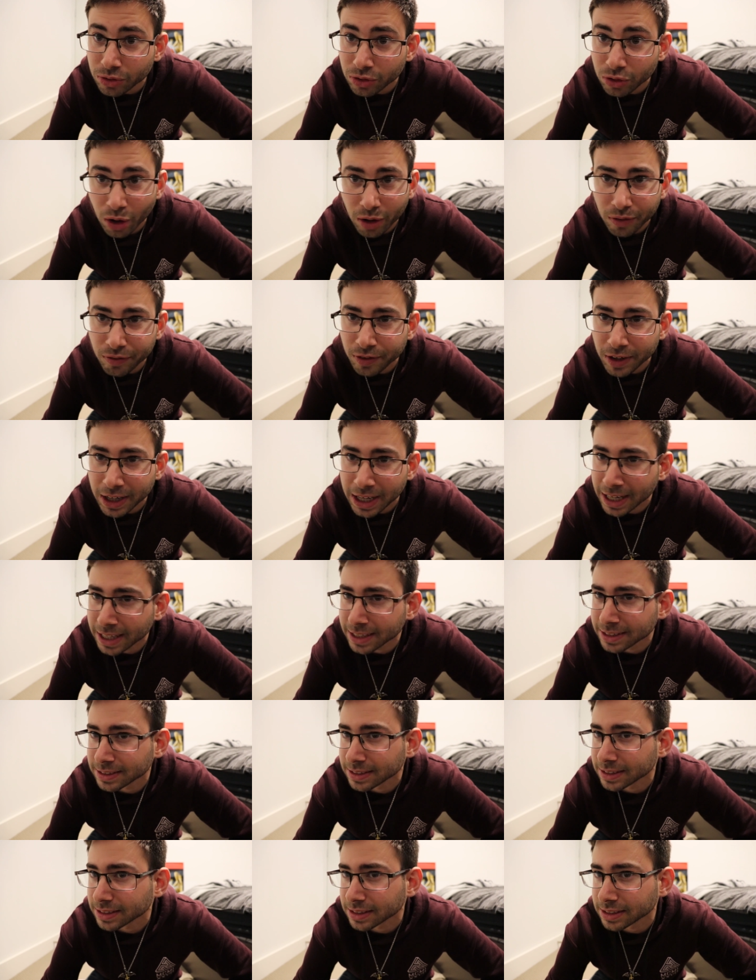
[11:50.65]
don't
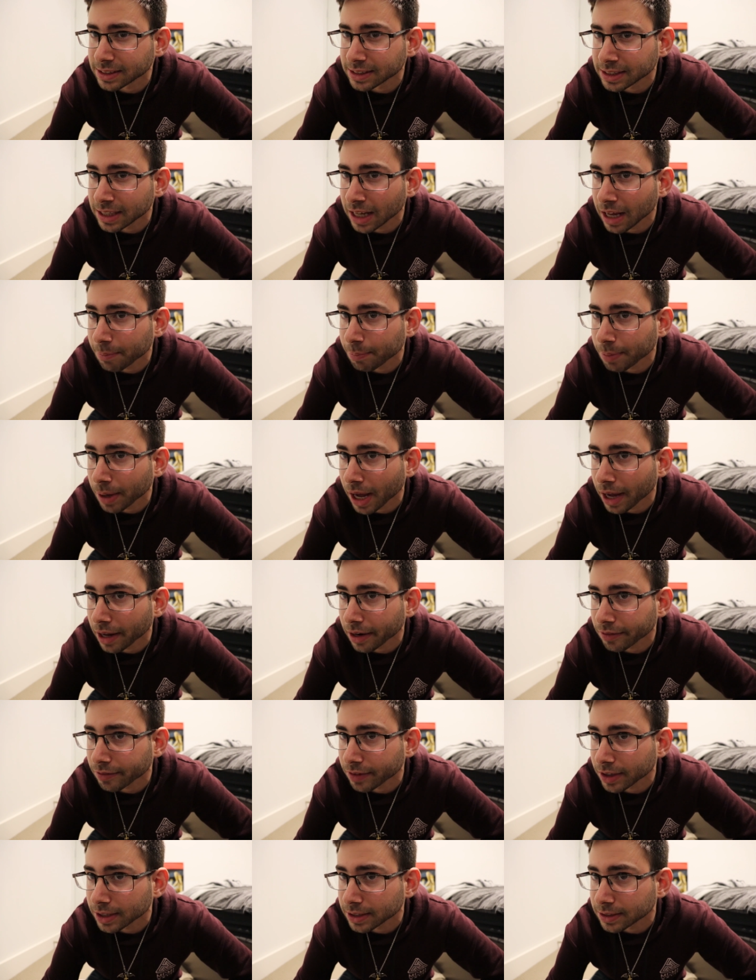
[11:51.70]
forget to snap out
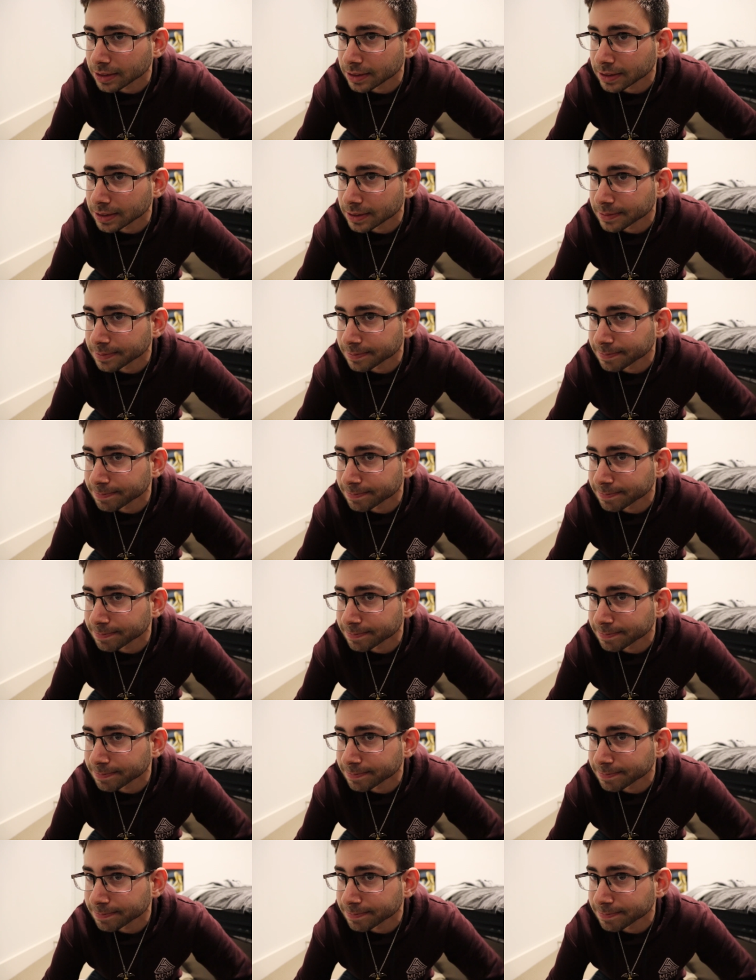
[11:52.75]
of it.